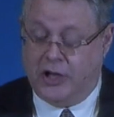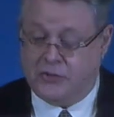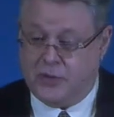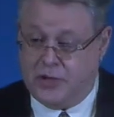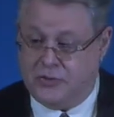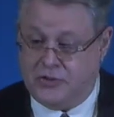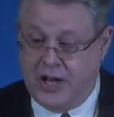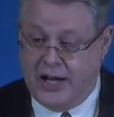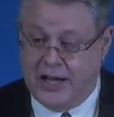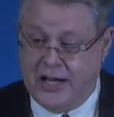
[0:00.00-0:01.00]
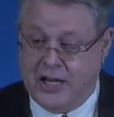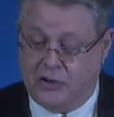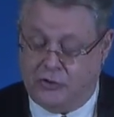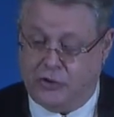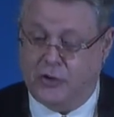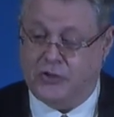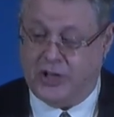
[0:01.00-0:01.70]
as we have studied, concerns